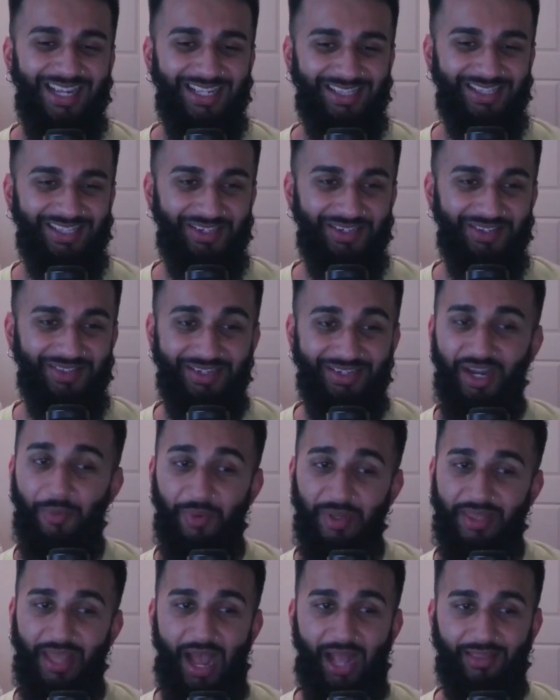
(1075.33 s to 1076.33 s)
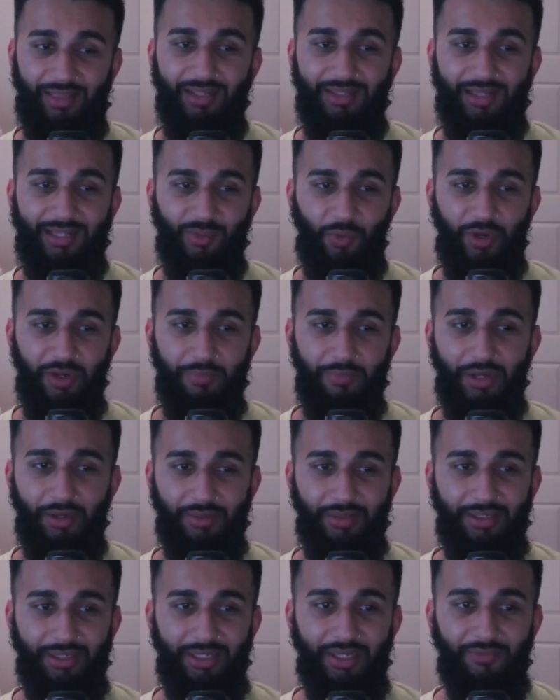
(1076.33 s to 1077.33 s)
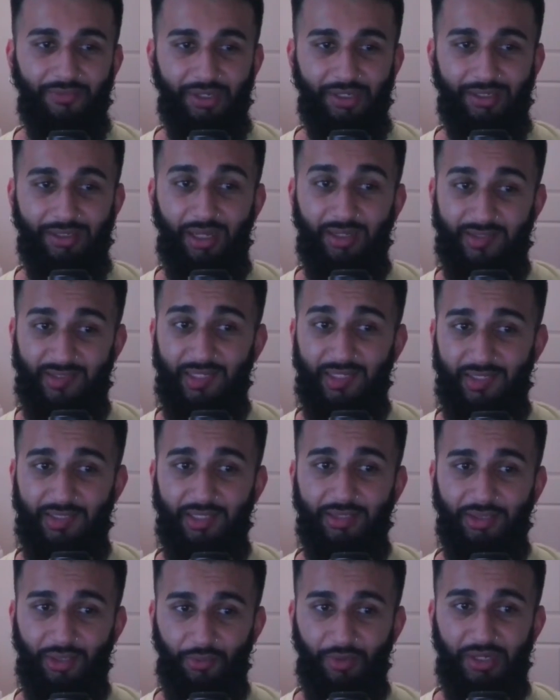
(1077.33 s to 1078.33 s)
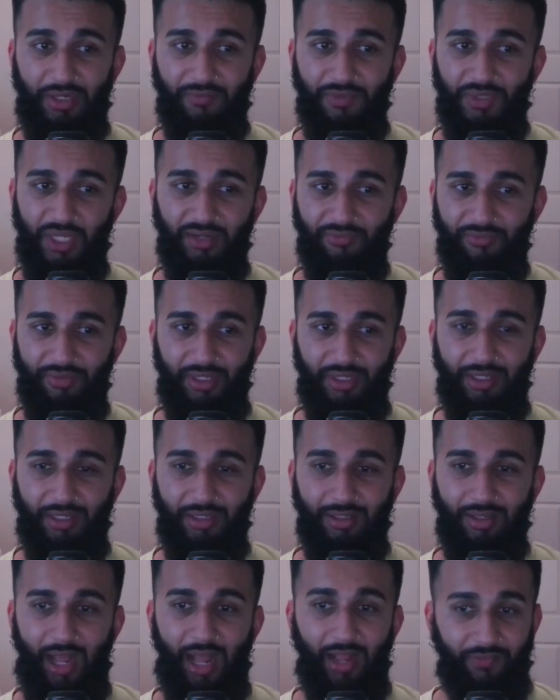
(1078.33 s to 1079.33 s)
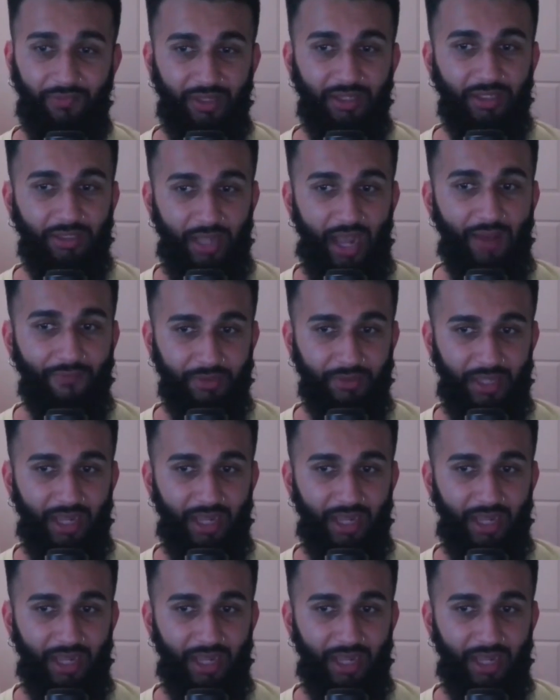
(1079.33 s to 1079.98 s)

Literally. No, but I think that's way better than giving a season 3 of Gen V. I think having